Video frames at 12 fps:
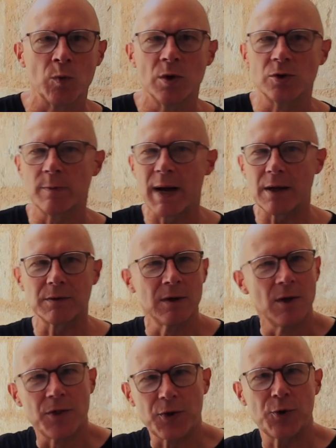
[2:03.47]
So
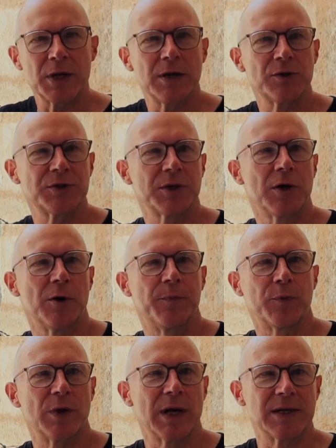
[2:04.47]
about 30 years ago,
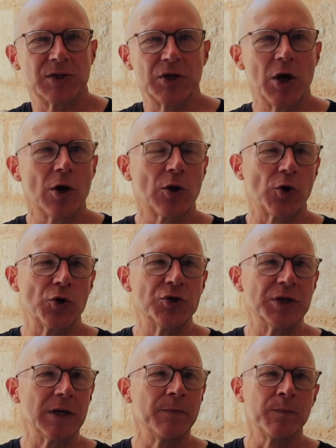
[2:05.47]
as a young
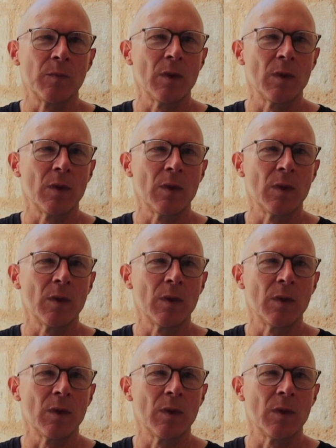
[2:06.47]
clergy,